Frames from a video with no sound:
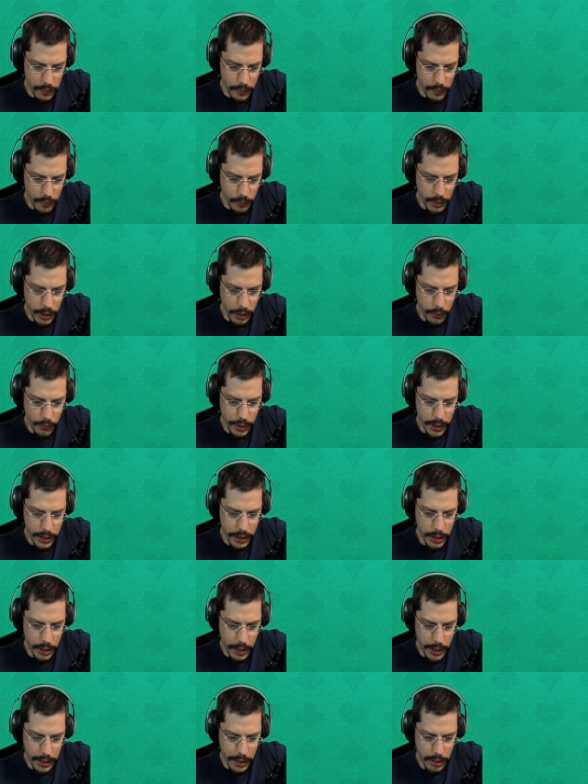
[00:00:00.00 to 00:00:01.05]
We need red
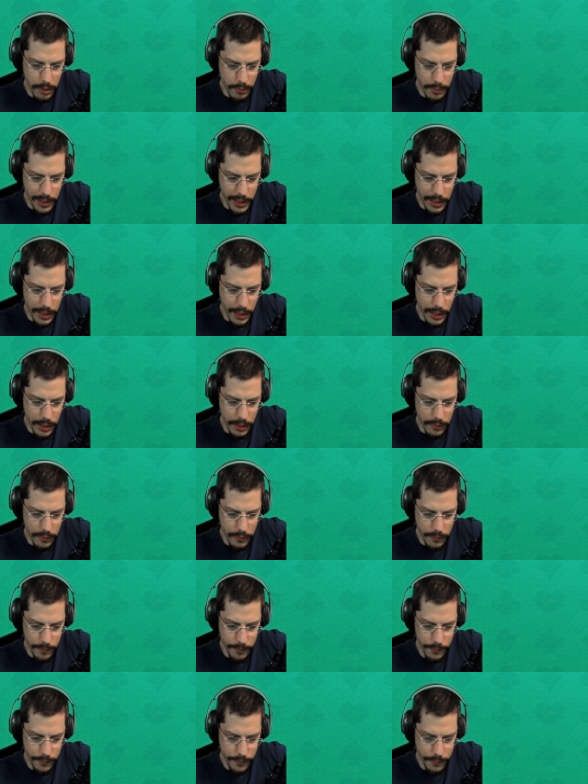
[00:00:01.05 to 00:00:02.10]
9 and black 8.
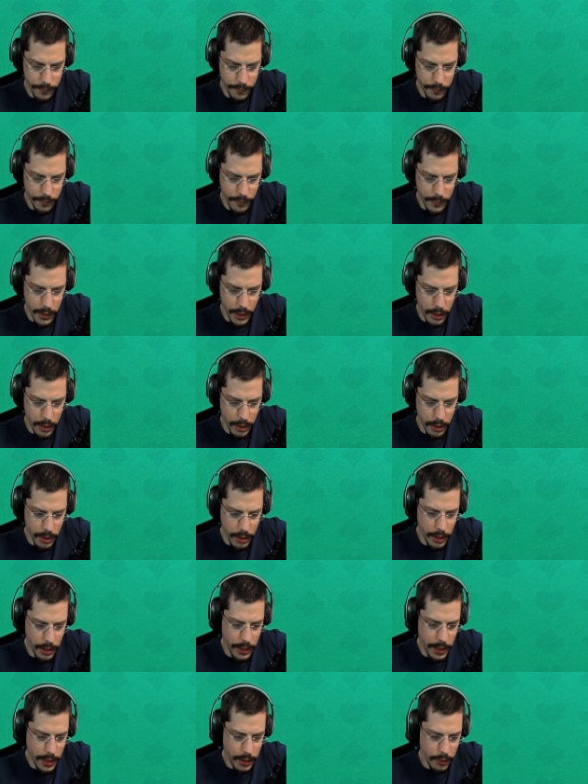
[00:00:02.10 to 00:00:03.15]

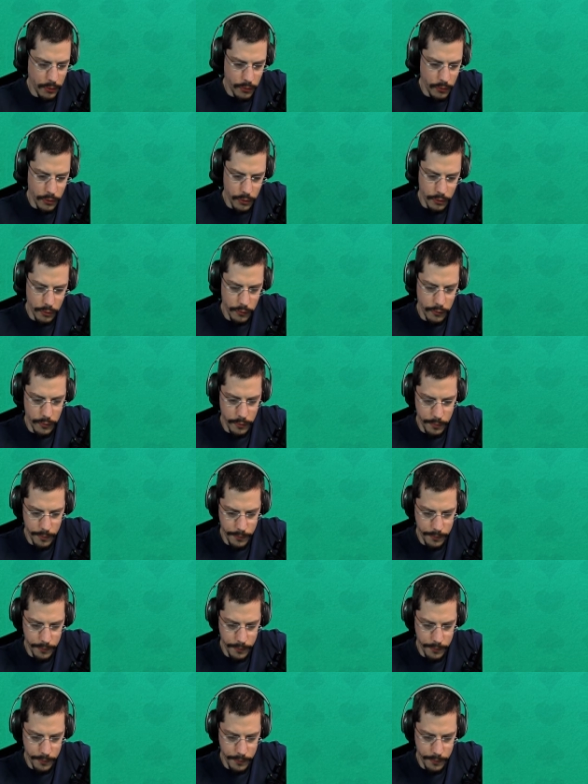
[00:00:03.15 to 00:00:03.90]
Then it works.